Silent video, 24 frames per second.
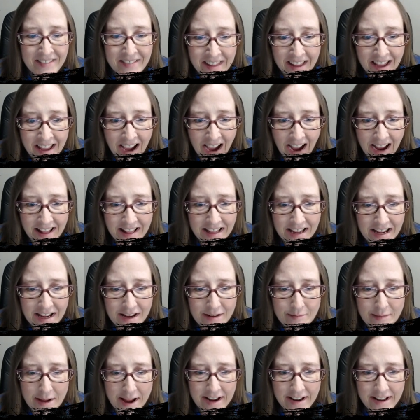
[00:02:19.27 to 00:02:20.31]
Eileen
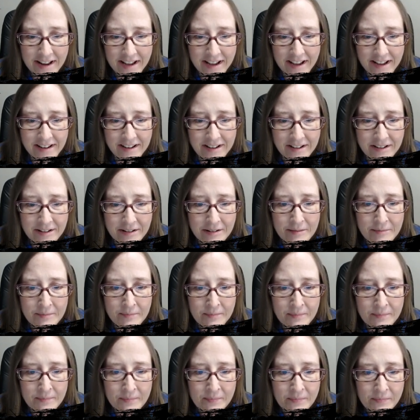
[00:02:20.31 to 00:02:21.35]
made it.
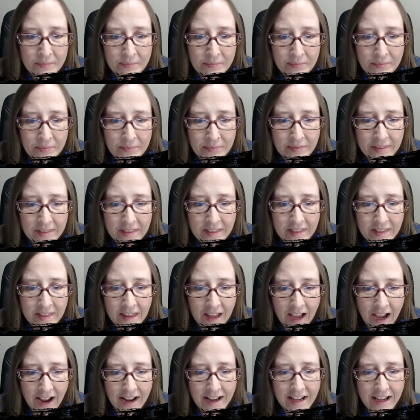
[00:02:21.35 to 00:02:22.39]

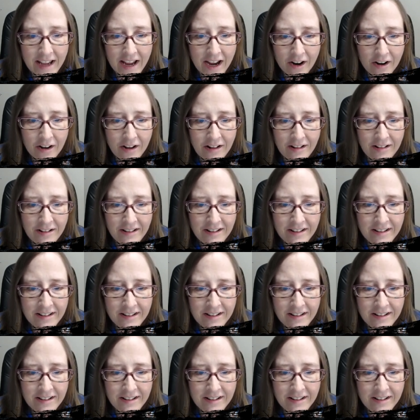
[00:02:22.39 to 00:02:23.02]
Hi, Carol.